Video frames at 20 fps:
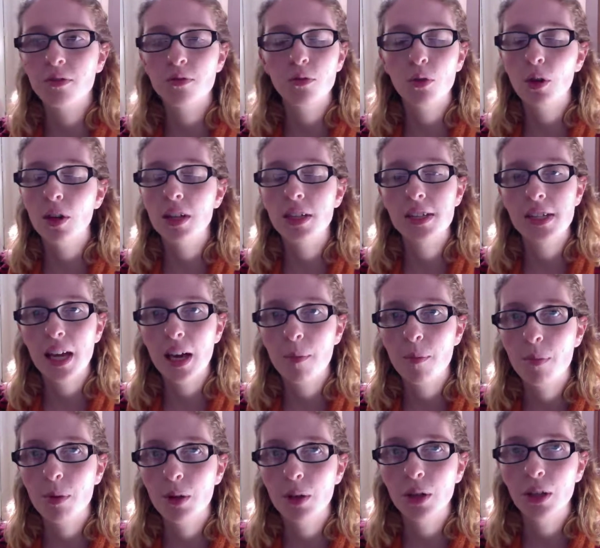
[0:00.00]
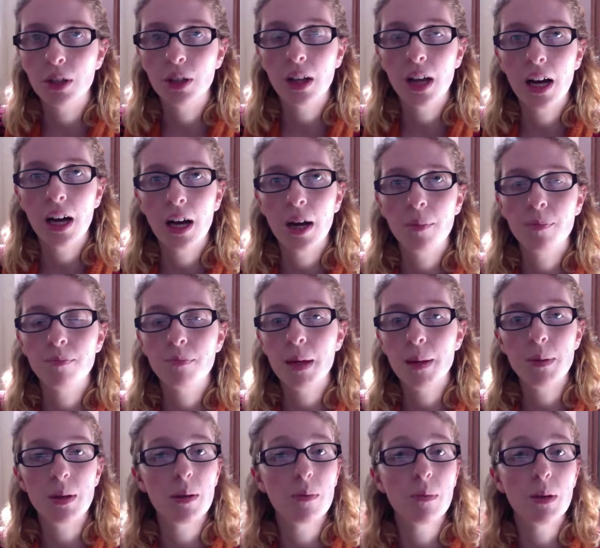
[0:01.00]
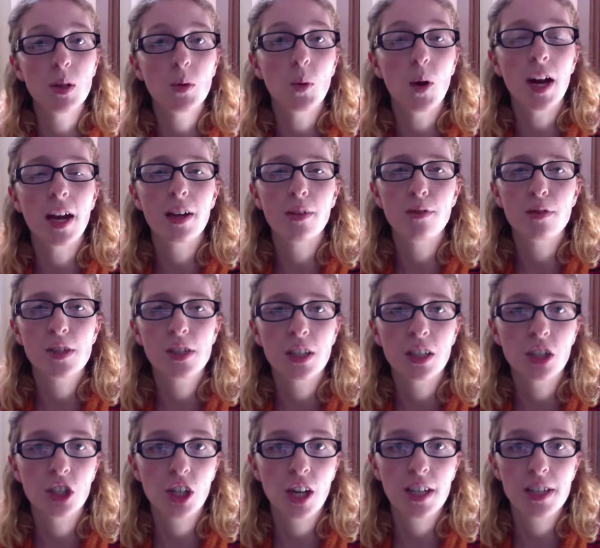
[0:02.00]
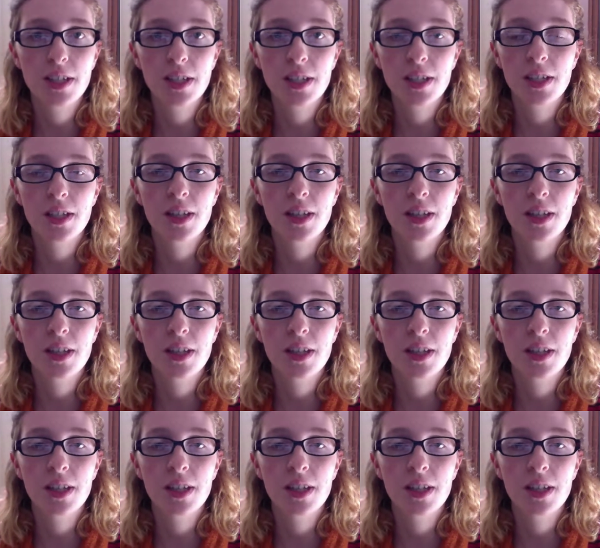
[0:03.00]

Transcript: For example, maybe a midwife suggests